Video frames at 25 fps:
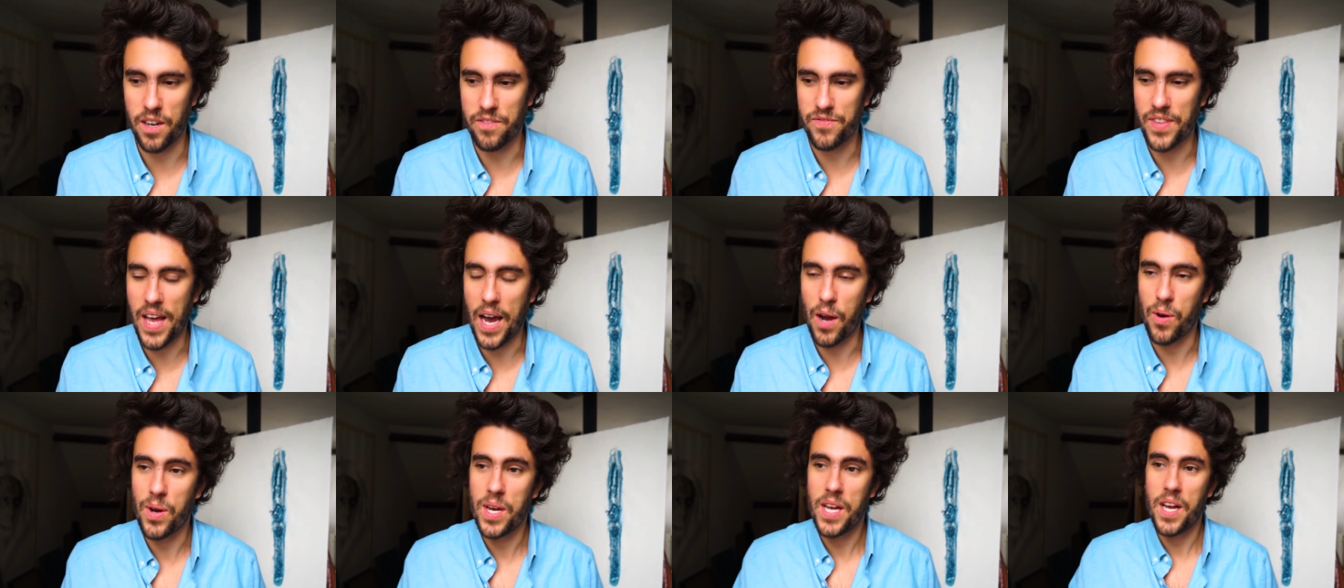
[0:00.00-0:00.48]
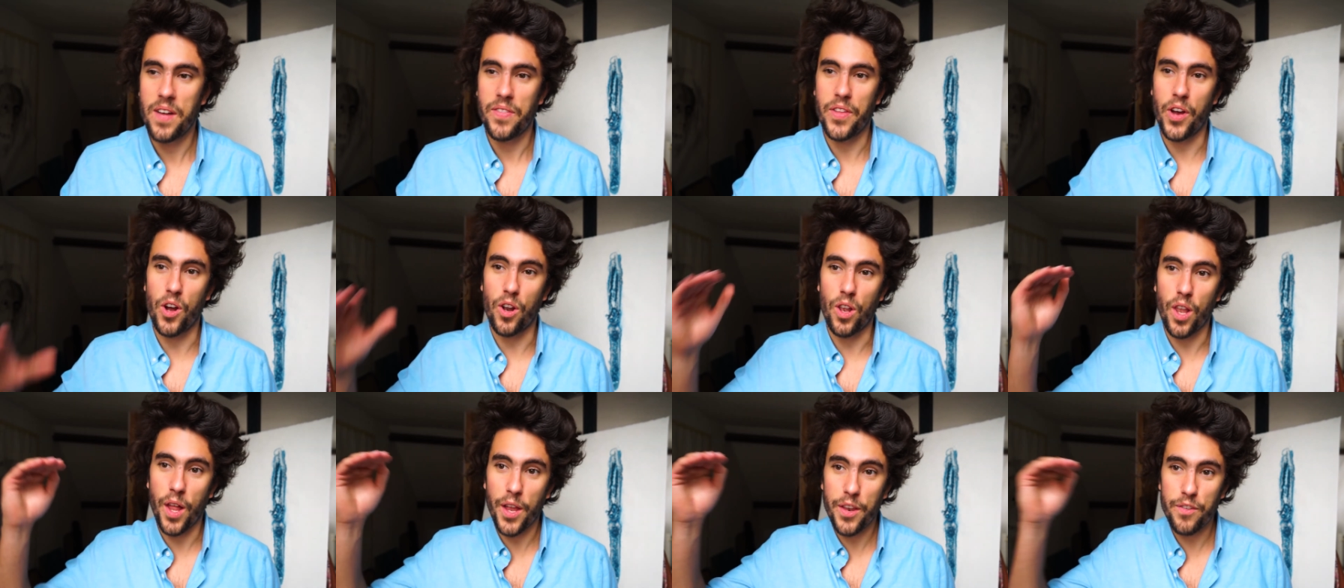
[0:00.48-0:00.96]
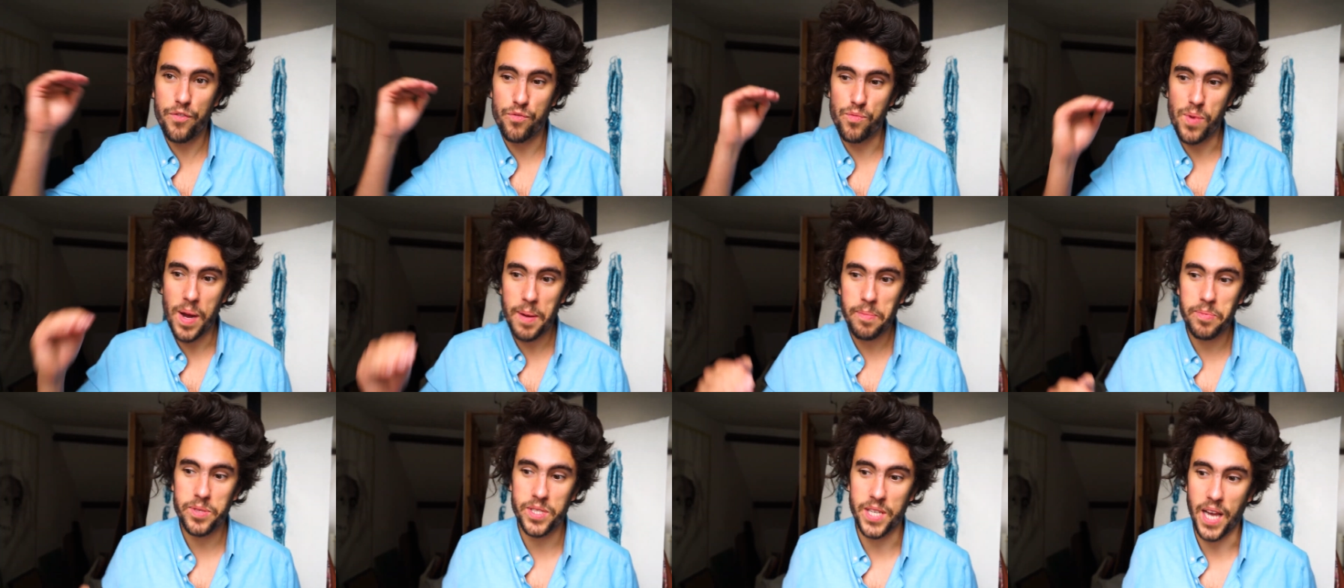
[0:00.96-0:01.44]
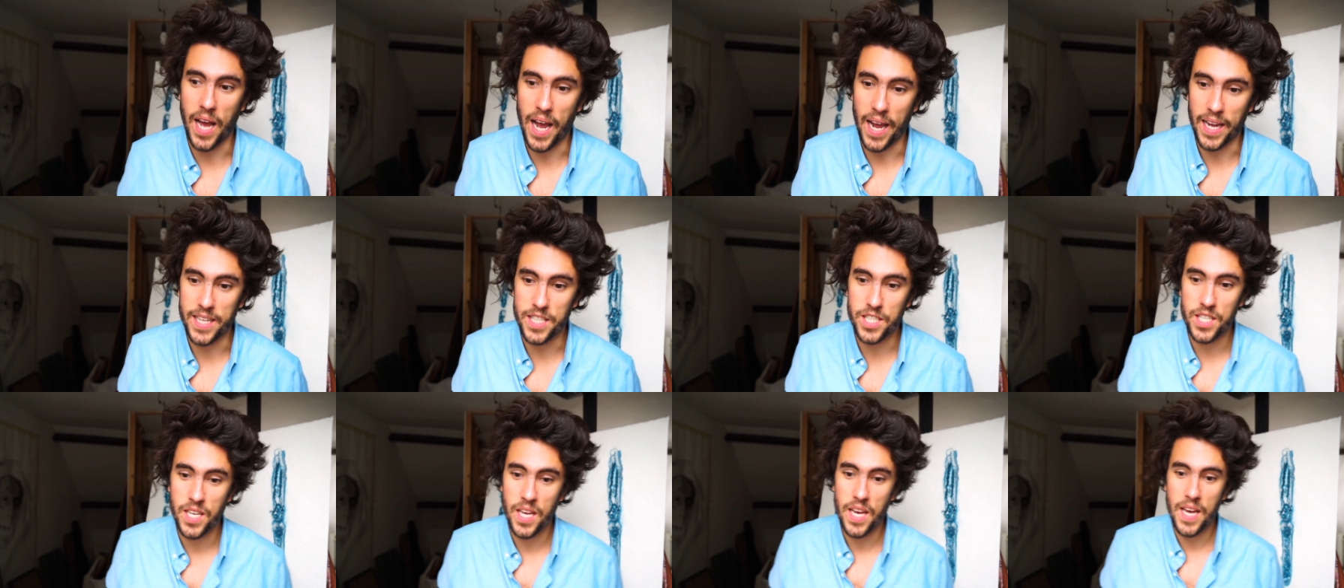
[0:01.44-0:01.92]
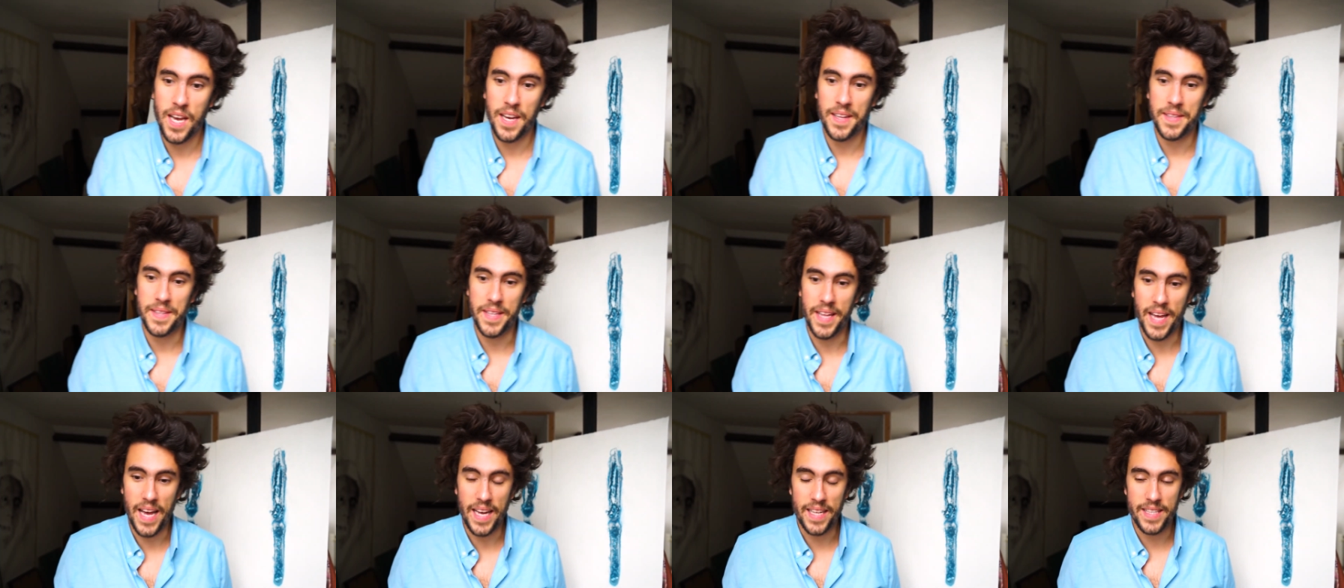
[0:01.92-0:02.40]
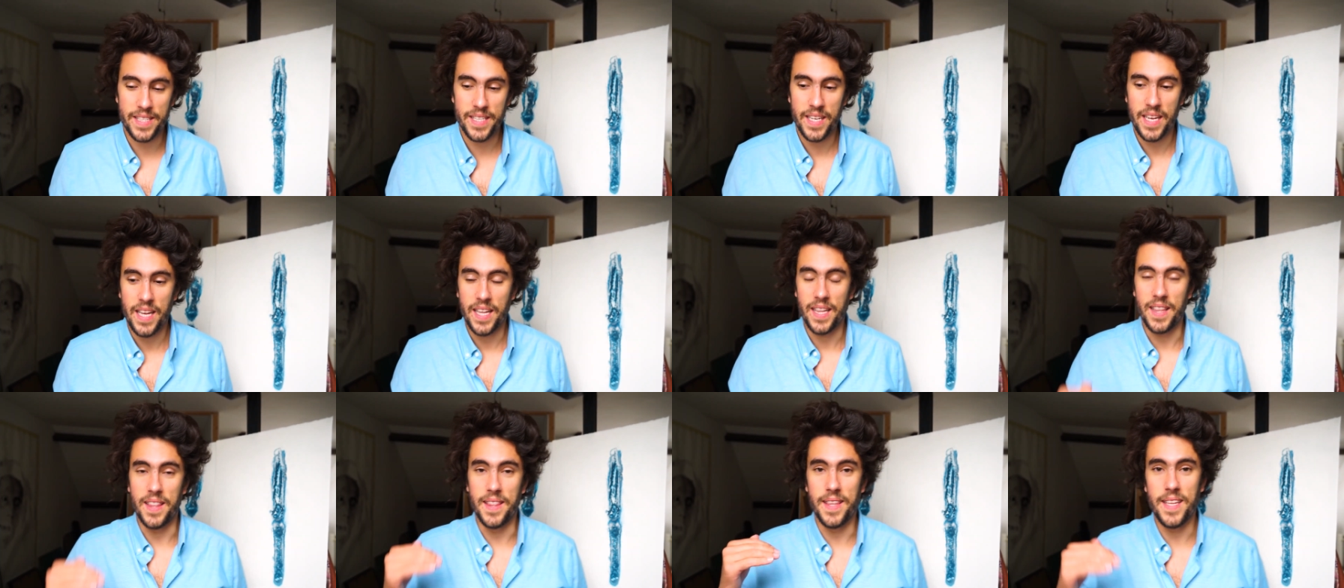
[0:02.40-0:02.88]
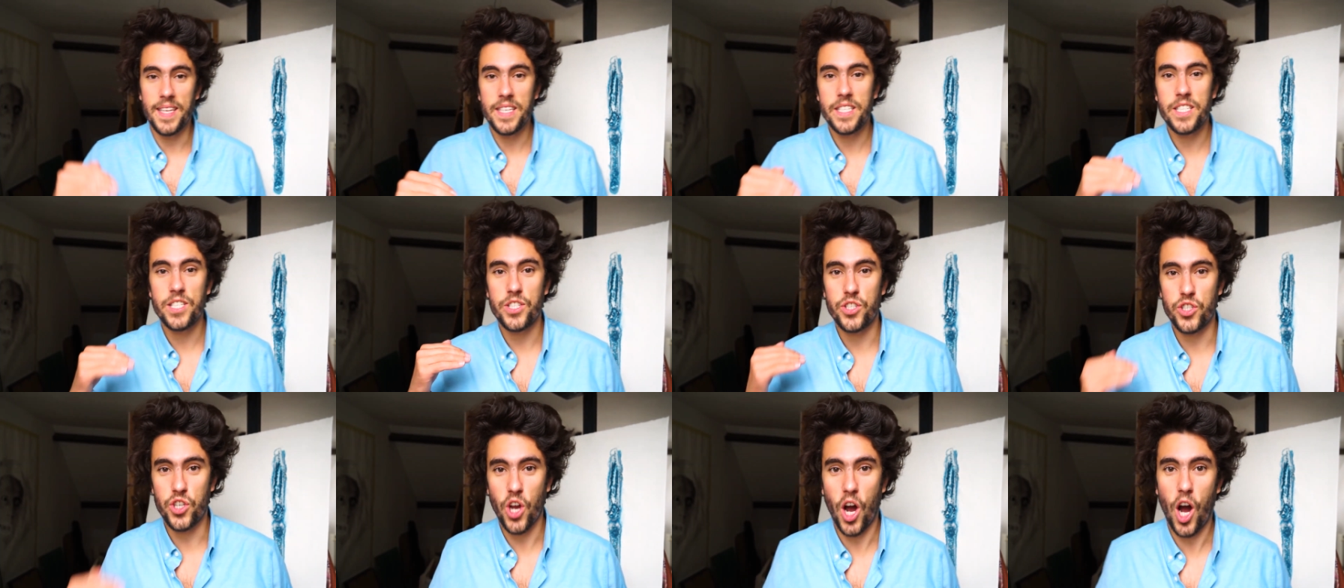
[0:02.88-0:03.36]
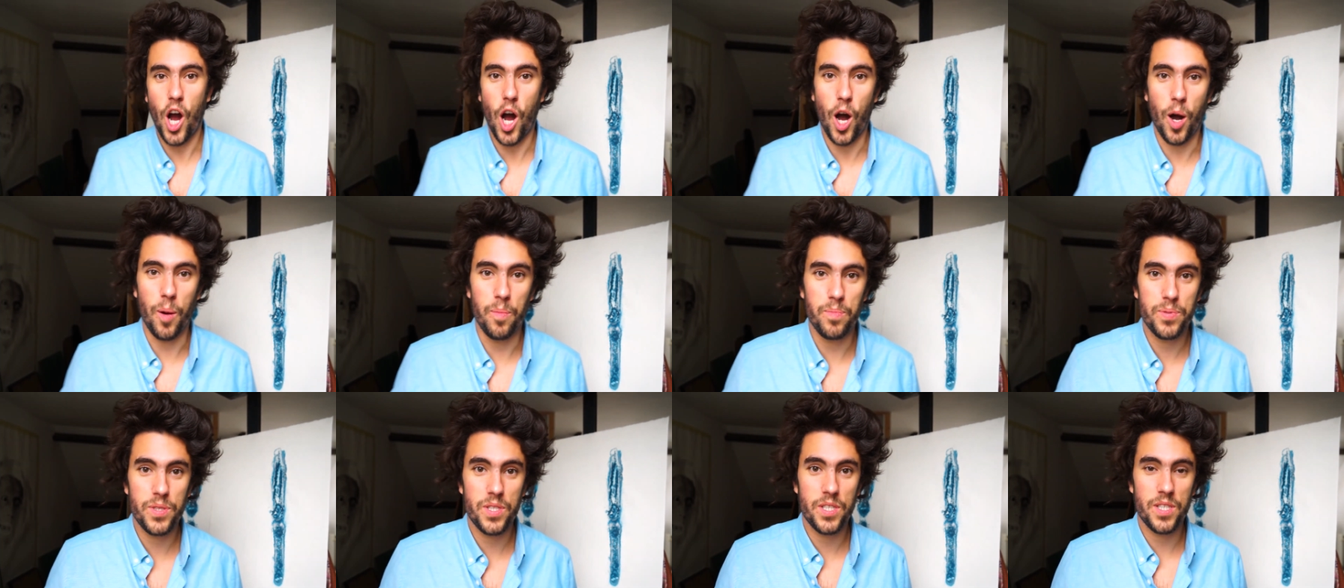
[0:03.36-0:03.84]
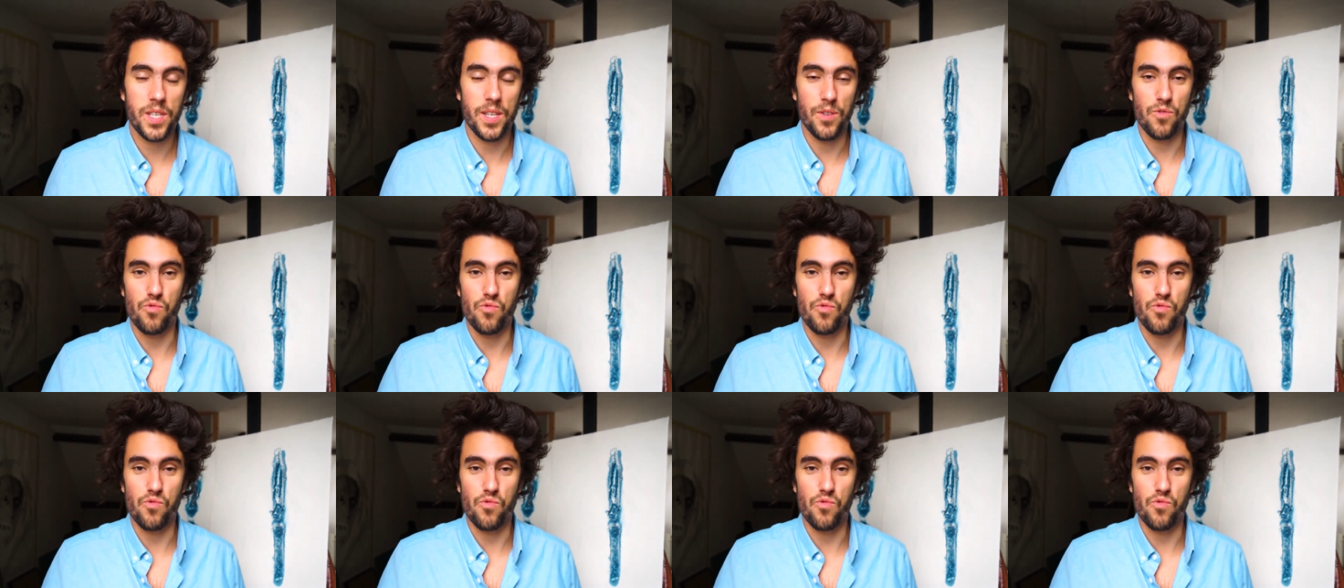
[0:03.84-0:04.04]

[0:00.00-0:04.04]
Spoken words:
Now, there are a lot of websites that list jobs,